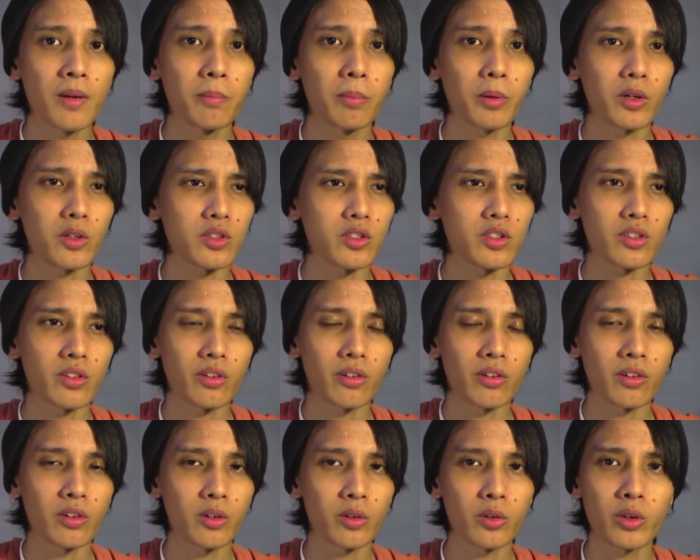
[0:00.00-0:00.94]
because
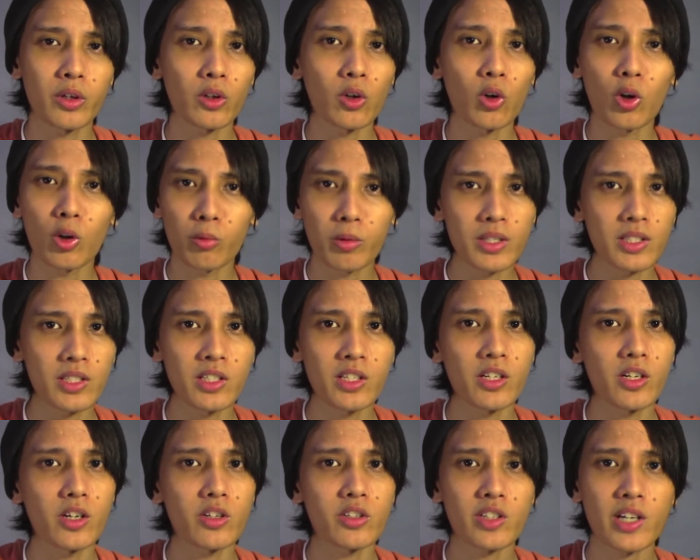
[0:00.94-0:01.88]
you can always
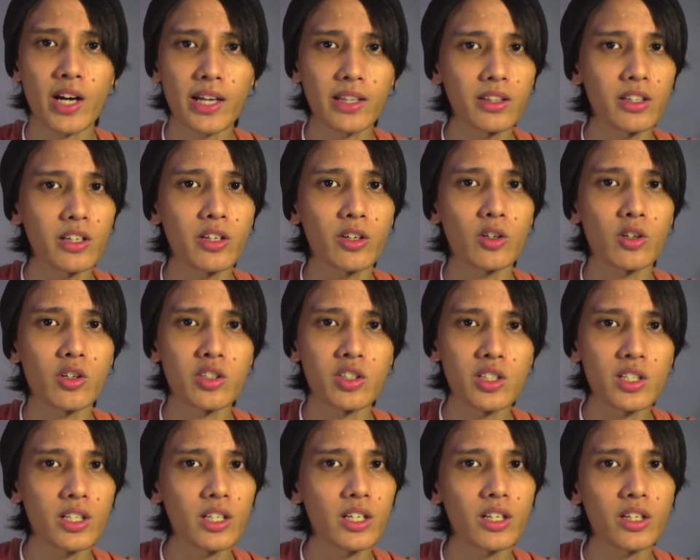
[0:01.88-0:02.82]
hear chanting or
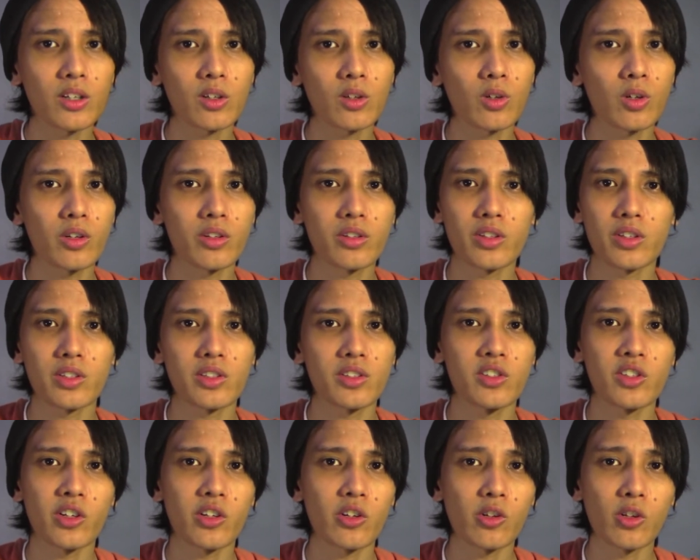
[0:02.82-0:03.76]
singing or just
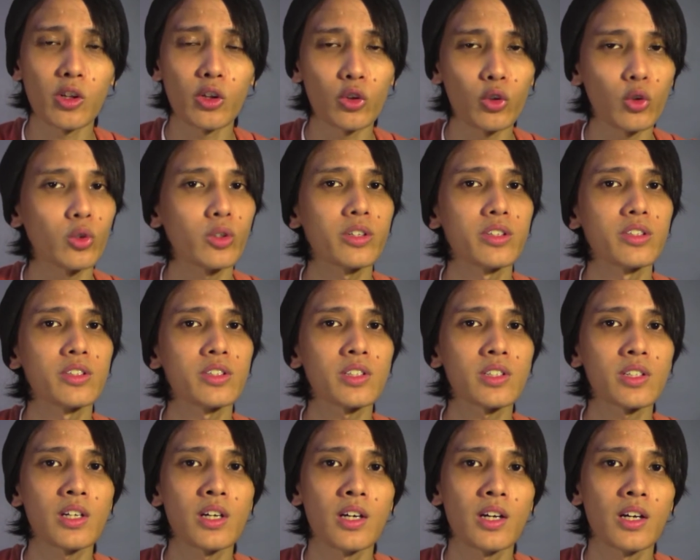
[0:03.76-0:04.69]
general
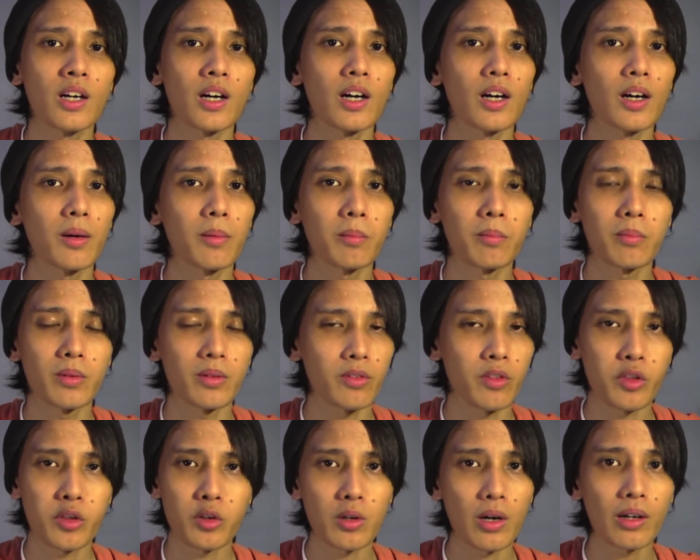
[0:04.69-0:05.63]
noise
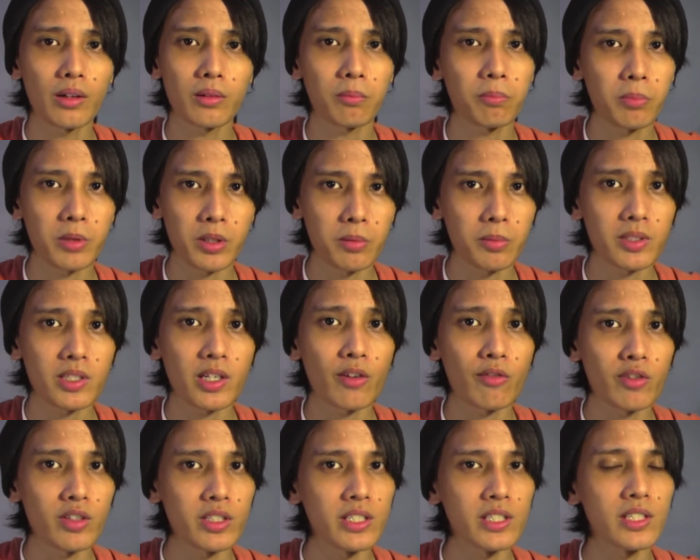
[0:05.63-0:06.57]
throughout pretty much
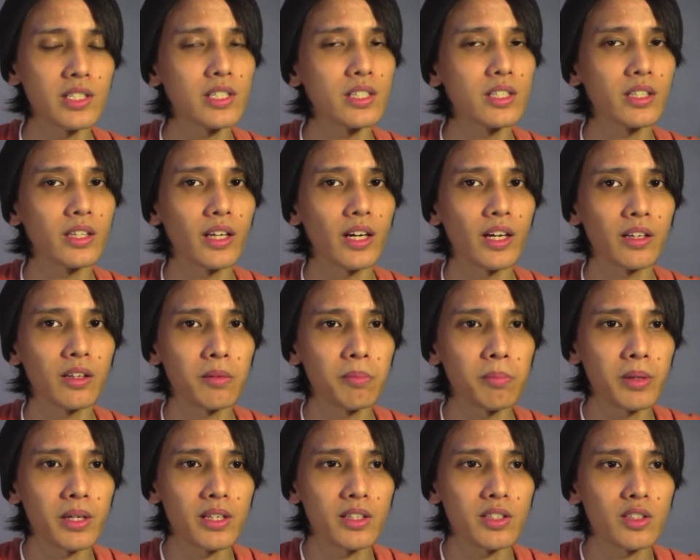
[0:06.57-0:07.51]
every scene, and it
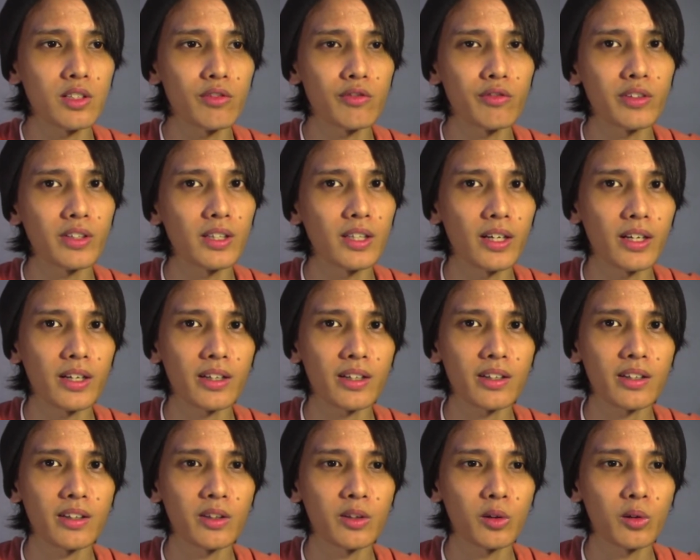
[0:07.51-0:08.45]
begins to feel like,
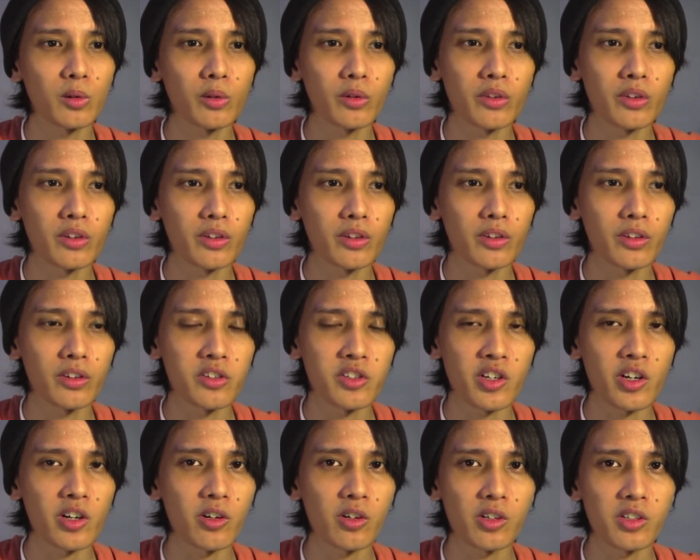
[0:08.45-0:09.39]
you know, the
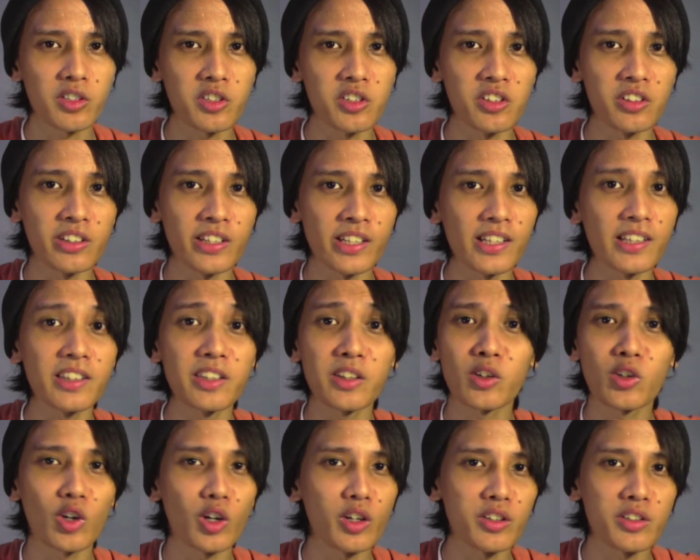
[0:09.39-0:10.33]
general's guilty
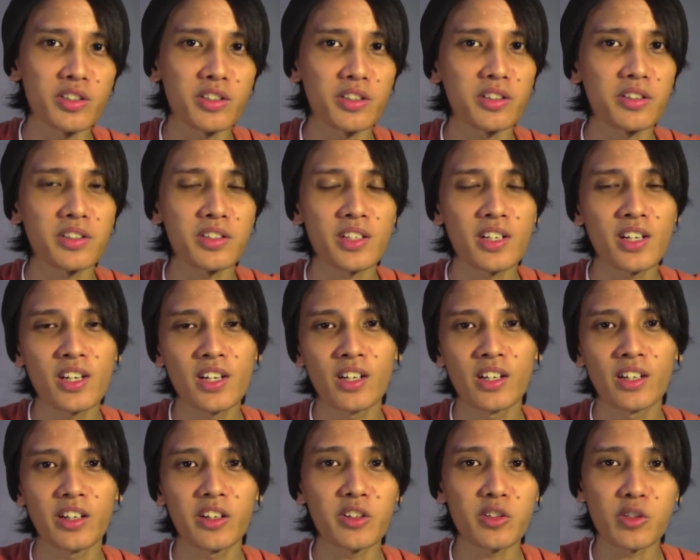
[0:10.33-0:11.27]
conscience
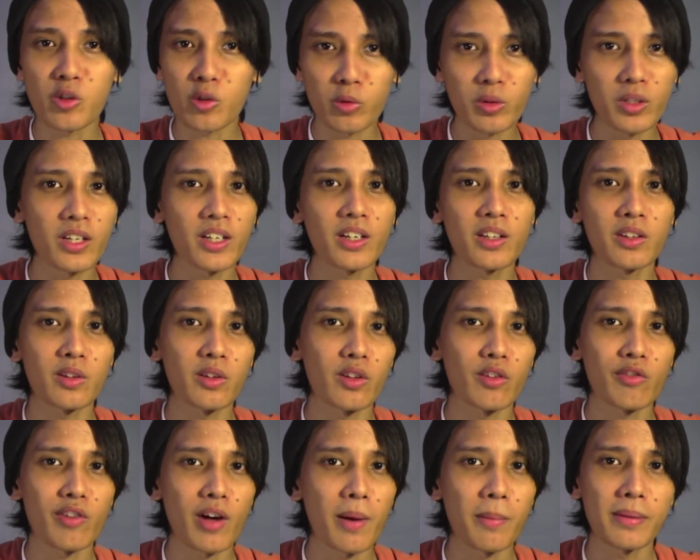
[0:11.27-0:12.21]
intruding into the
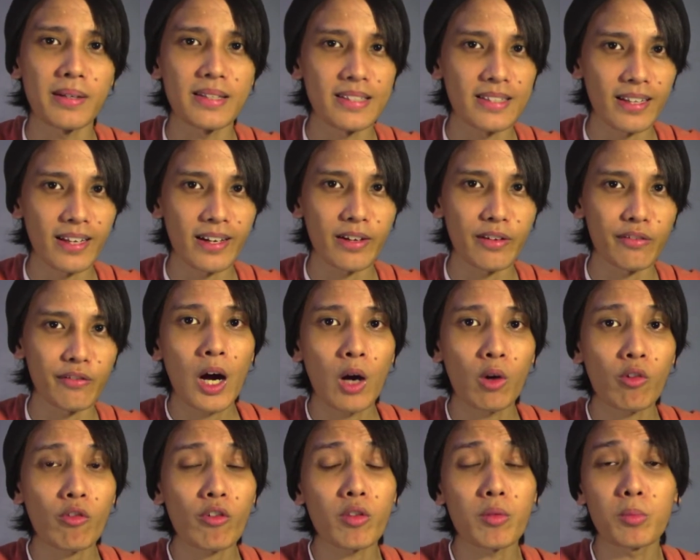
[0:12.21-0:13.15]
family's life.
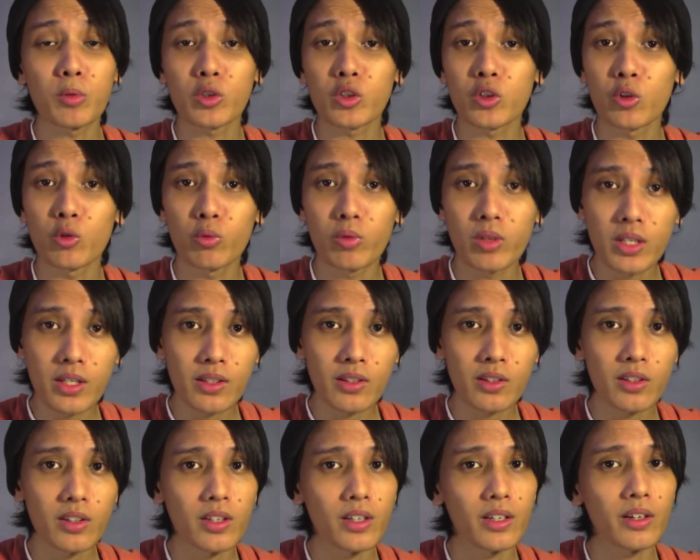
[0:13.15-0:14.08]
However, the most unique
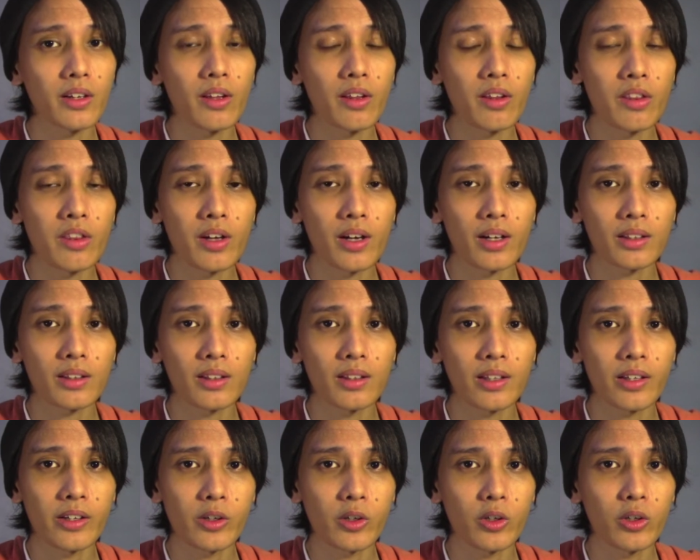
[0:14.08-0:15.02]
thing that La
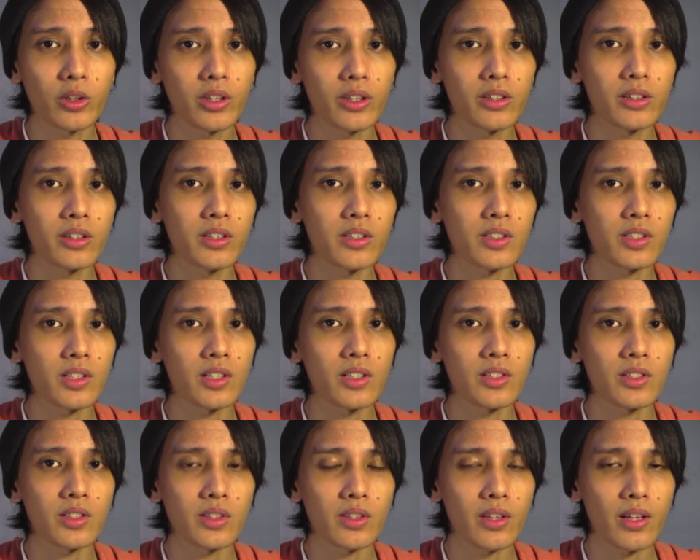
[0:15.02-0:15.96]
Llorona does
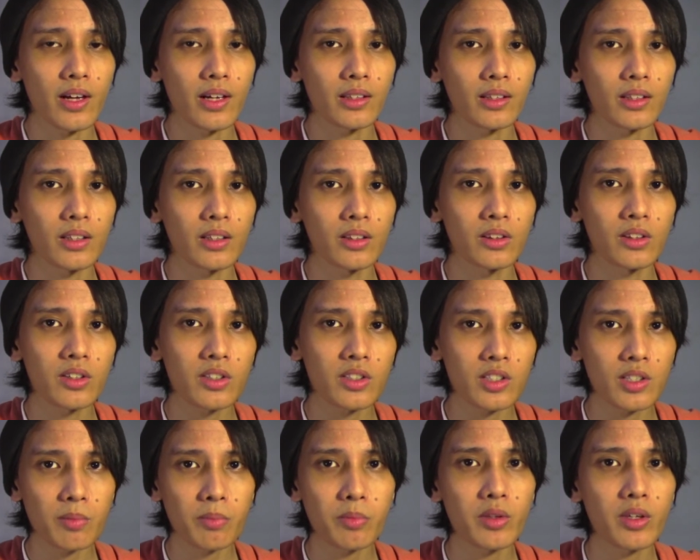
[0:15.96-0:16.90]
is that it does
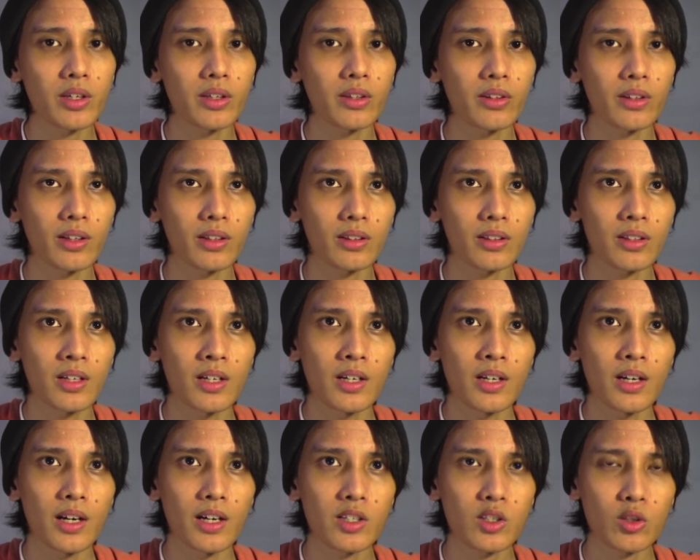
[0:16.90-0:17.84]
something that
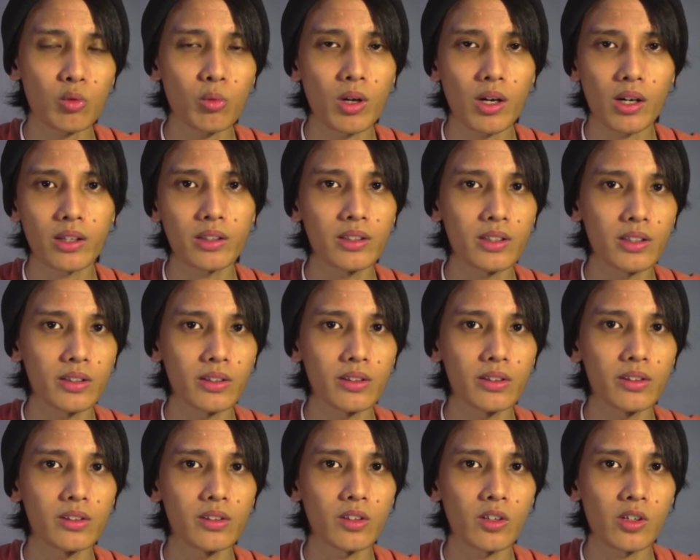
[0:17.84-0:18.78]
Aswang
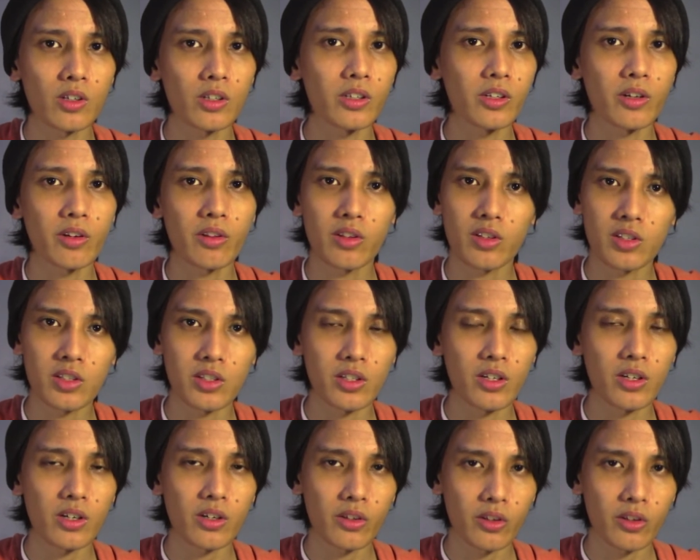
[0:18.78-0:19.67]
did earlier this year, the